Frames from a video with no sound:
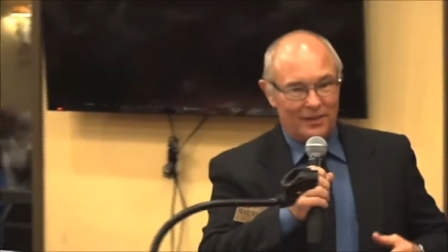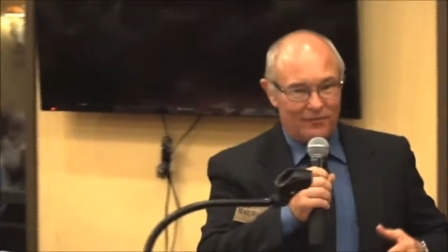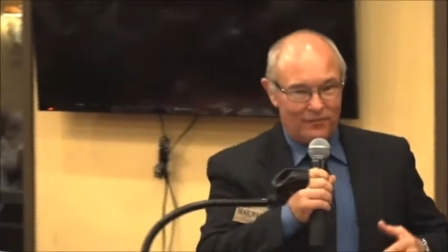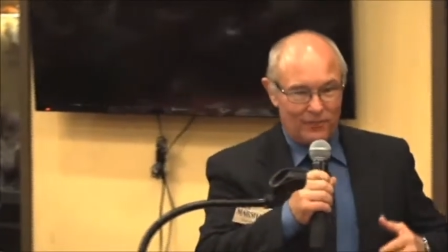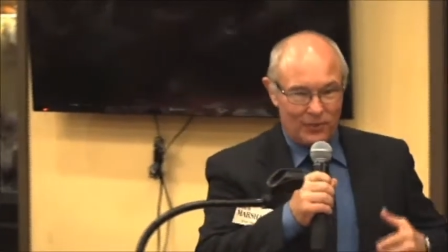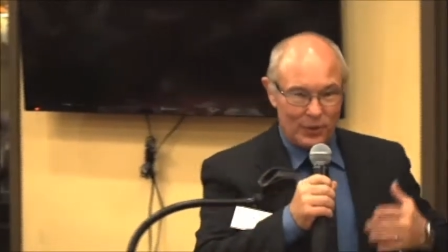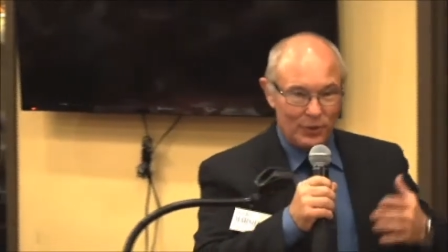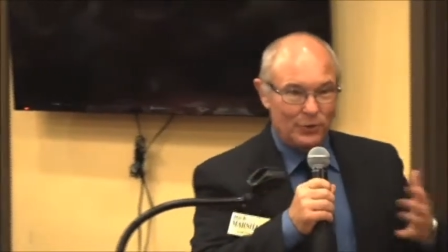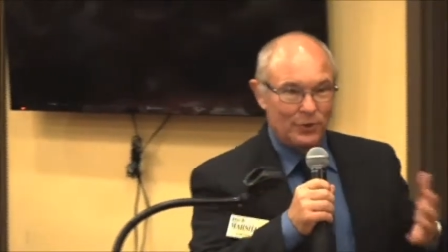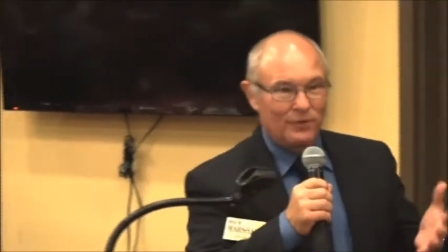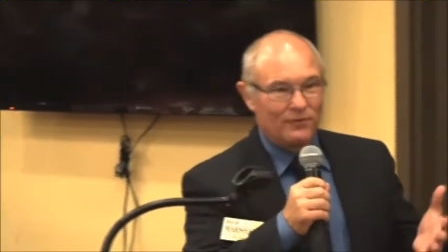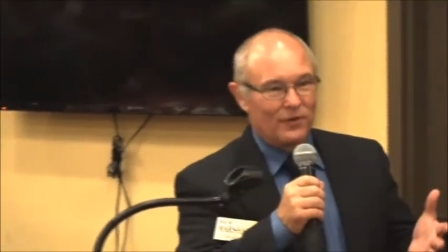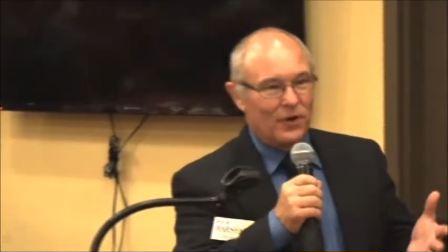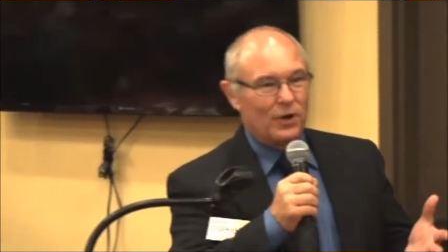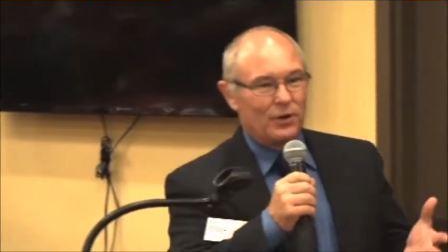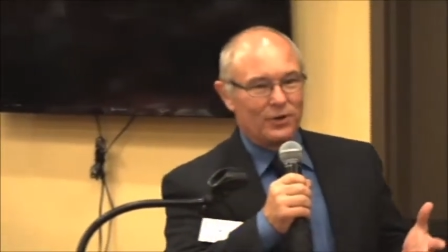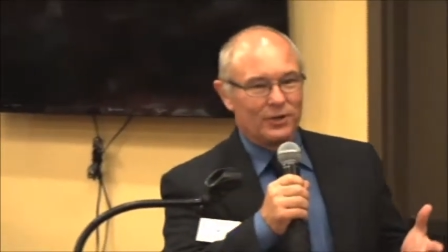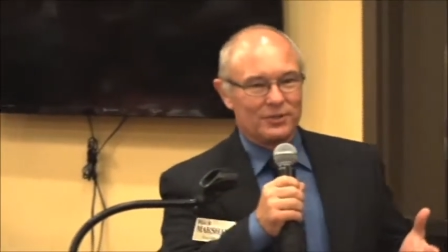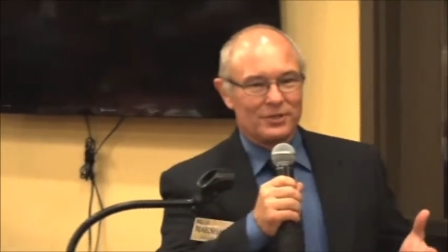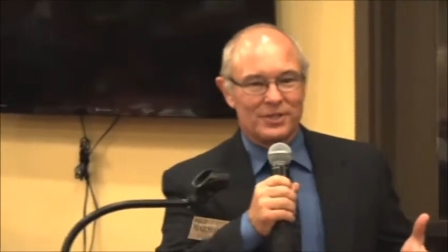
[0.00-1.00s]
For you, the
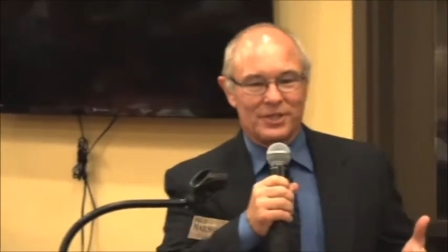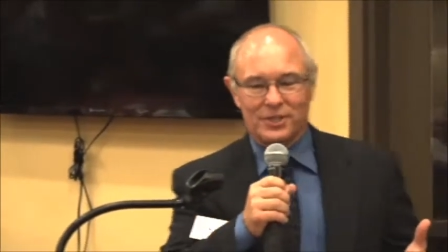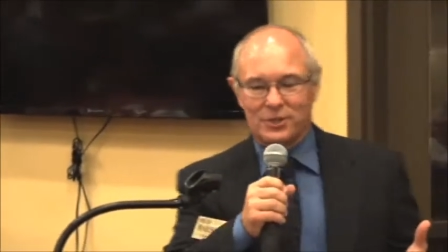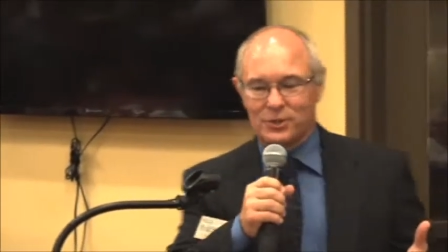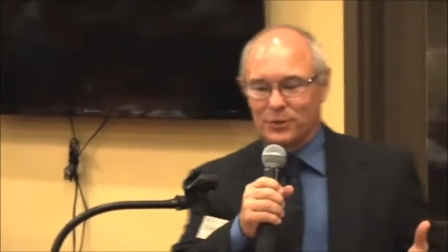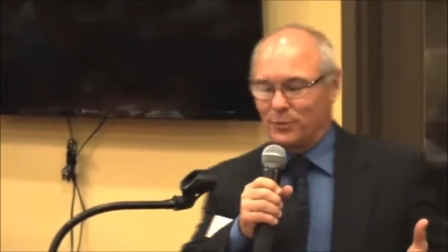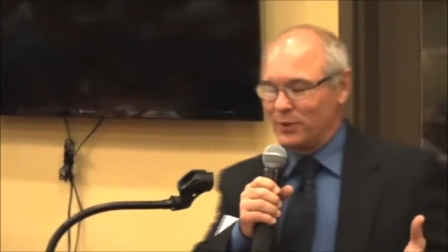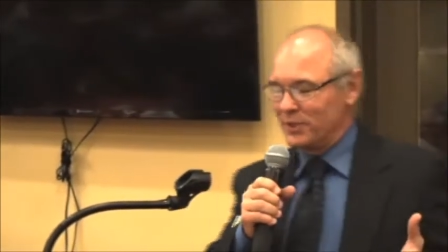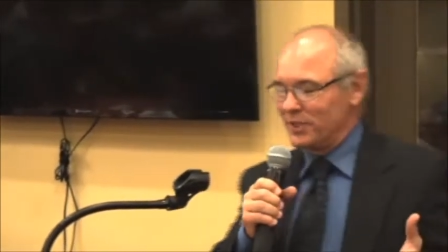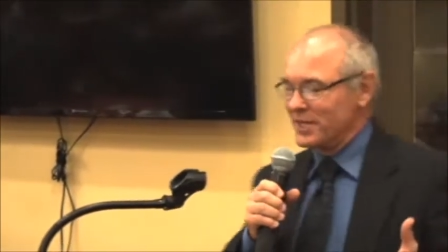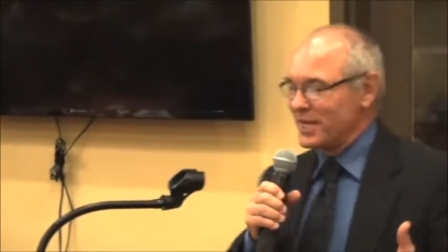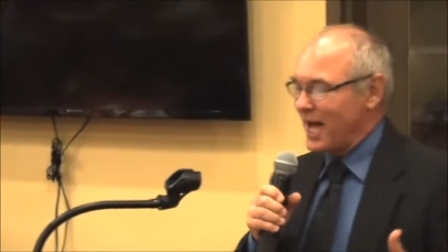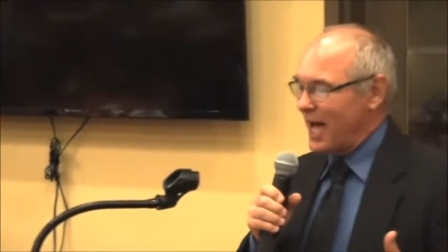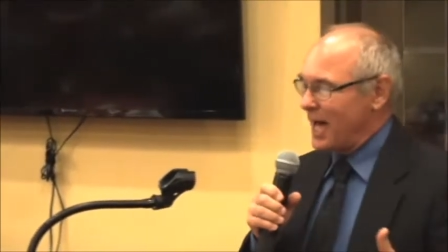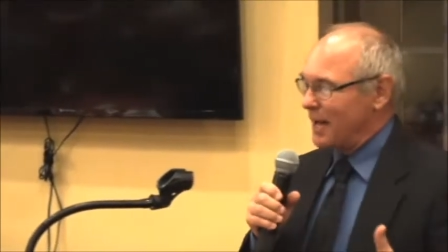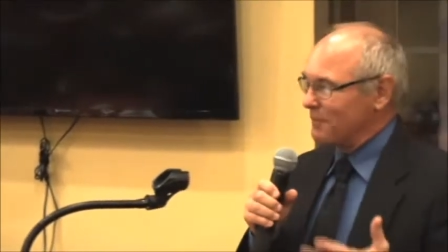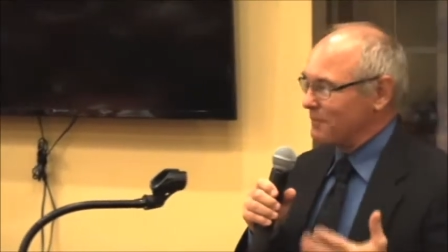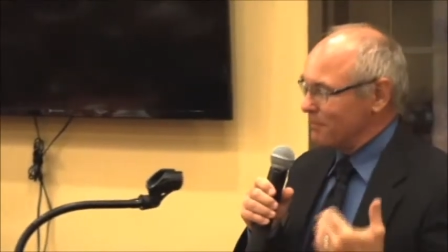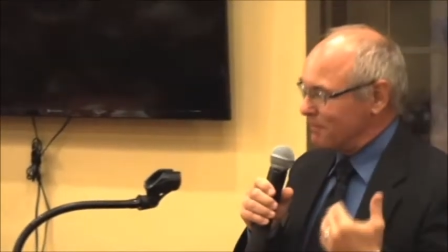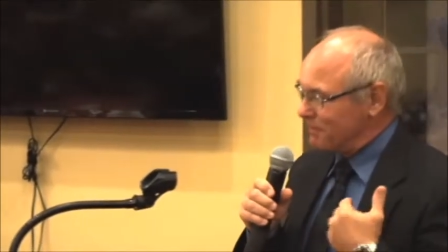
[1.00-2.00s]
voters, this would
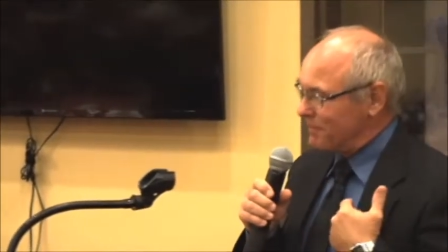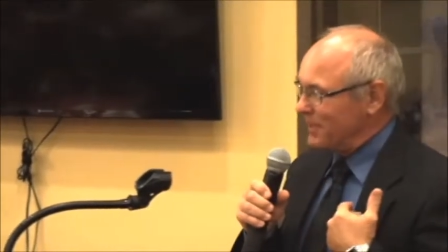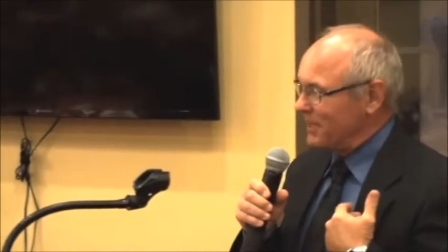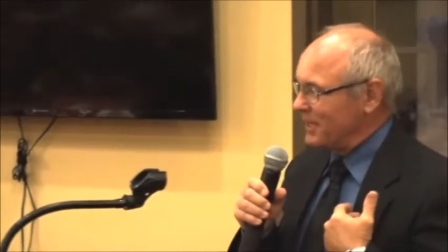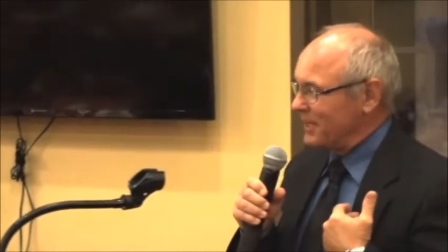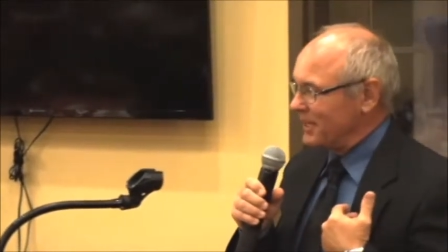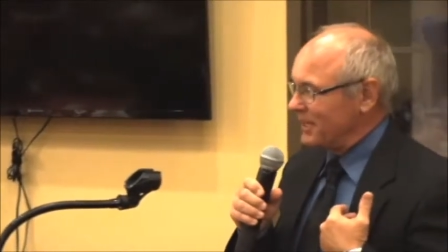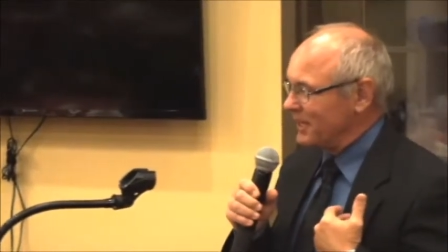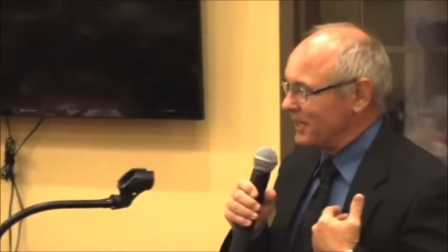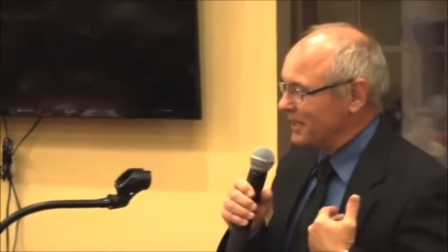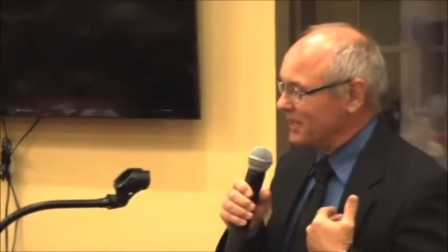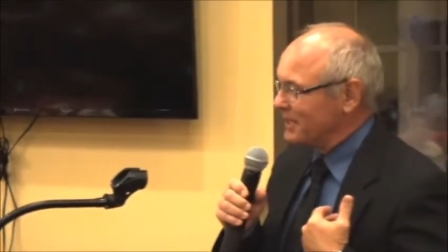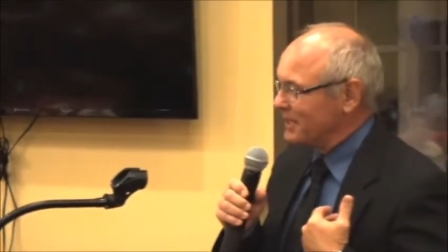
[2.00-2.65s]
not be